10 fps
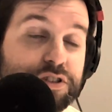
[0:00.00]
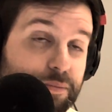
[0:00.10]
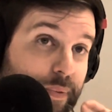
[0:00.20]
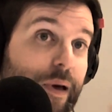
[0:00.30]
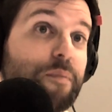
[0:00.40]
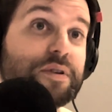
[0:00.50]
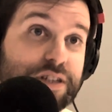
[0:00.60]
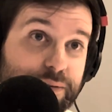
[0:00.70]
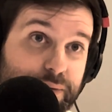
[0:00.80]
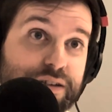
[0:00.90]
Suburban
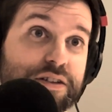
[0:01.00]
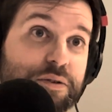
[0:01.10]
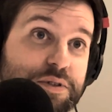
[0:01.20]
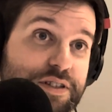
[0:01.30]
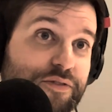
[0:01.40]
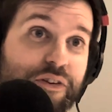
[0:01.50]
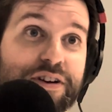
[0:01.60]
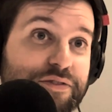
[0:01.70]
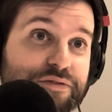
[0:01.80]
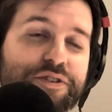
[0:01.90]
Commando, which is a very
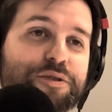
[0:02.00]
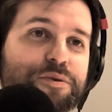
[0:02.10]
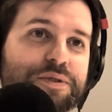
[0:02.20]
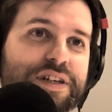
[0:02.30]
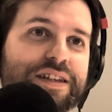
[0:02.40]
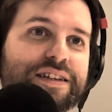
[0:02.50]
different film altogether.